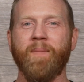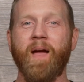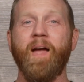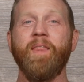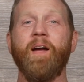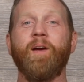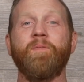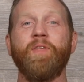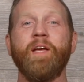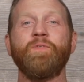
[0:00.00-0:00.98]
Hey
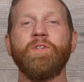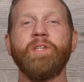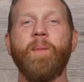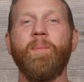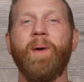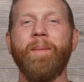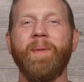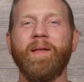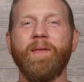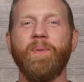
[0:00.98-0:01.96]
there, thanks for stopping by
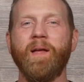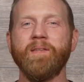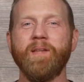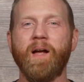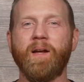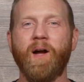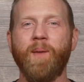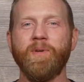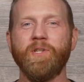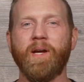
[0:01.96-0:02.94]

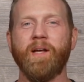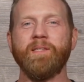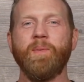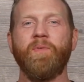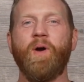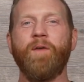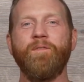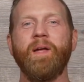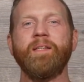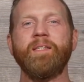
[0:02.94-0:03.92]
manlybands.com to check out some of our
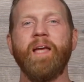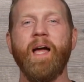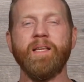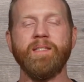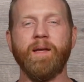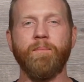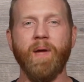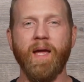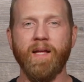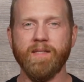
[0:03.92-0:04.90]
fantastic
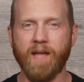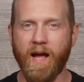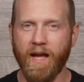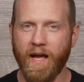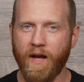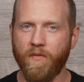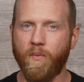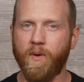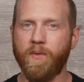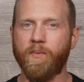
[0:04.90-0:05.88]
bands. I
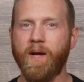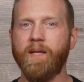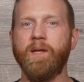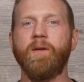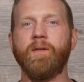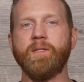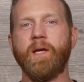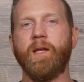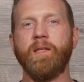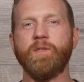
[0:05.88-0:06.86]
have one right here
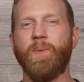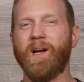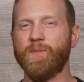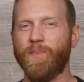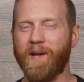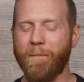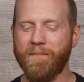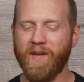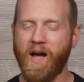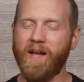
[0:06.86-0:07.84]
inside of this box, but
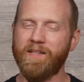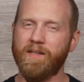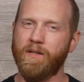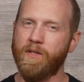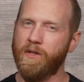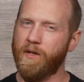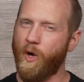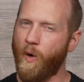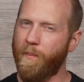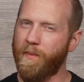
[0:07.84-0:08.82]
I'm not
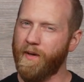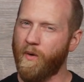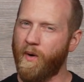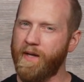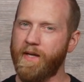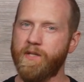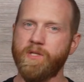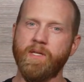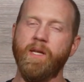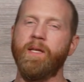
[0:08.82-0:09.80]
gonna open it quite yet.
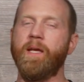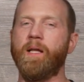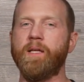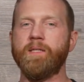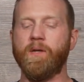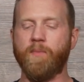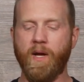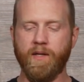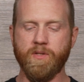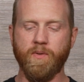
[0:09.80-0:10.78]
Just kidding. Yeah, let's get
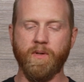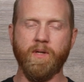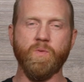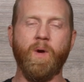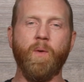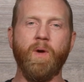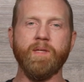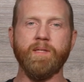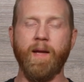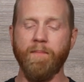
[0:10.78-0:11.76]
right into it because why
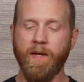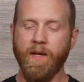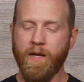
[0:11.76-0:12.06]
waste time?